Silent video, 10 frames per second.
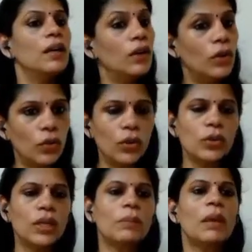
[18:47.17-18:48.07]
Don't do
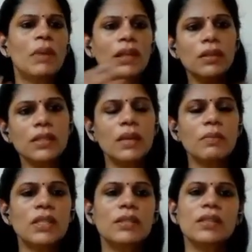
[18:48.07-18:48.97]
that. My mother's name
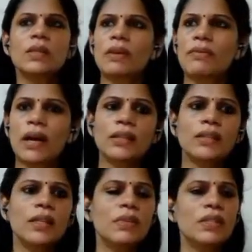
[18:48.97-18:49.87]
is this. My father's
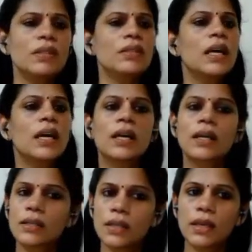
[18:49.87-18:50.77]
name is this.
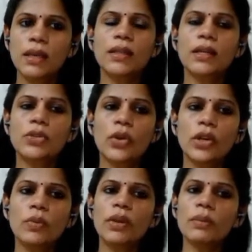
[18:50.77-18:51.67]
See, that is going to
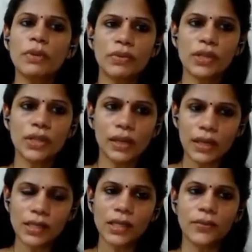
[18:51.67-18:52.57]
be a professional
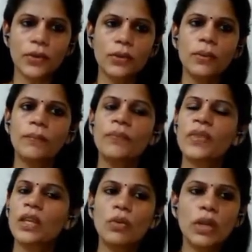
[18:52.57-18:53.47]
interview.
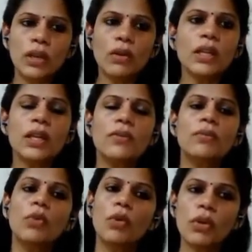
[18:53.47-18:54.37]
You need not give
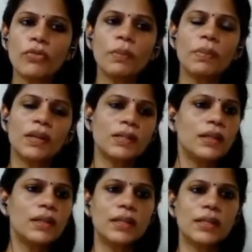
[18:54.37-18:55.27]
more of your personal
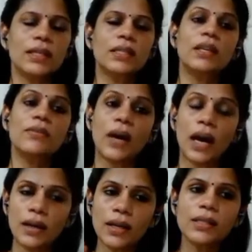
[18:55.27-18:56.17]
details. If
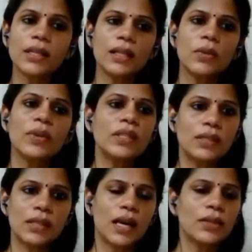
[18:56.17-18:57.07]
unless and otherwise it is
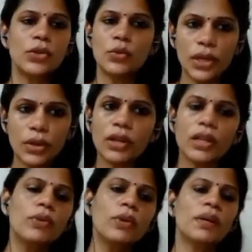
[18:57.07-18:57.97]
asked, you need not give
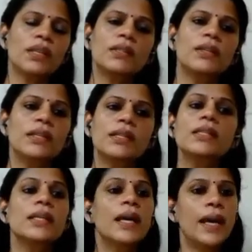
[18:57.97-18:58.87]
your personal details
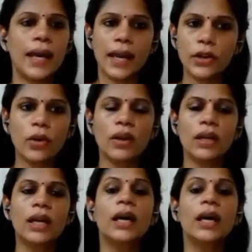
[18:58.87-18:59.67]
at all.